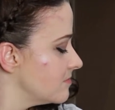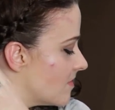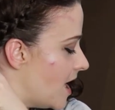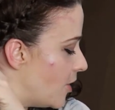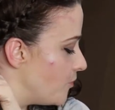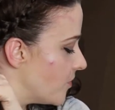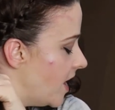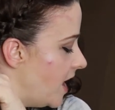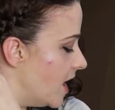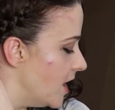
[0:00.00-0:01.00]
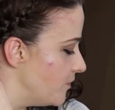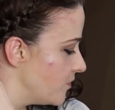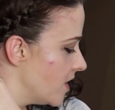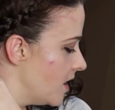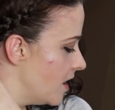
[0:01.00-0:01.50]
Now here,
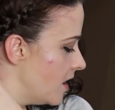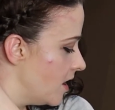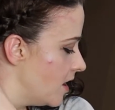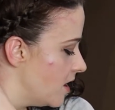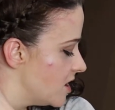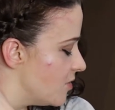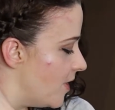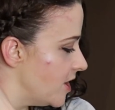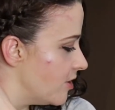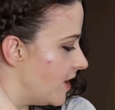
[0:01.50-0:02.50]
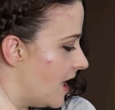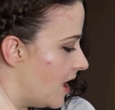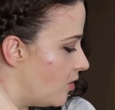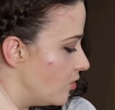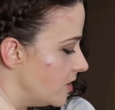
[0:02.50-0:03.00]
depending on
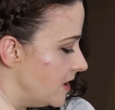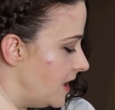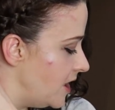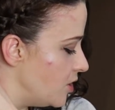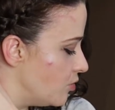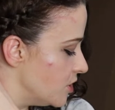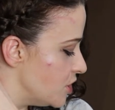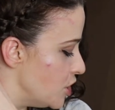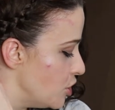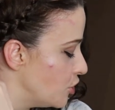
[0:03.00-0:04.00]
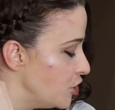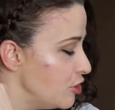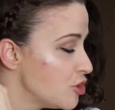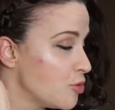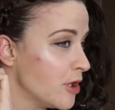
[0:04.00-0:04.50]
how neat you want it, you could
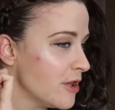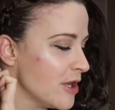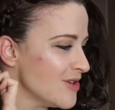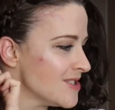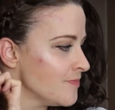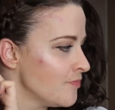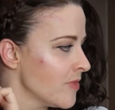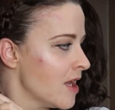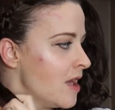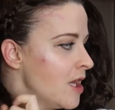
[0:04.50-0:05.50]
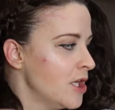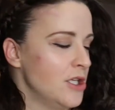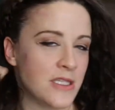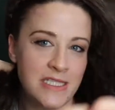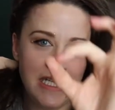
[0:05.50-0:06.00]
use one of those
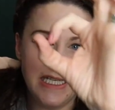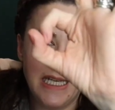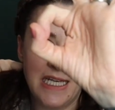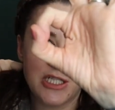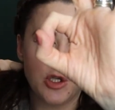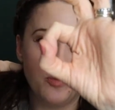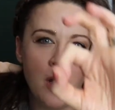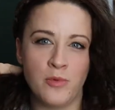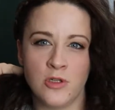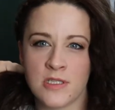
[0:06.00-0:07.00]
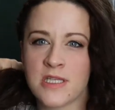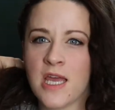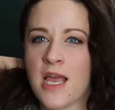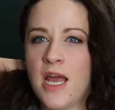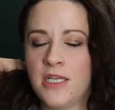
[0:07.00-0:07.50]
teeny little bobbles that are
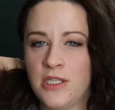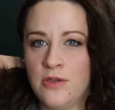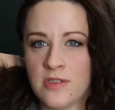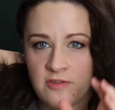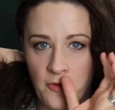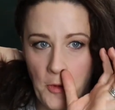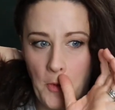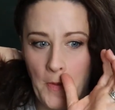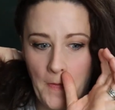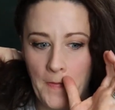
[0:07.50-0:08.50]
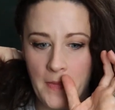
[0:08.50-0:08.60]
kind of used for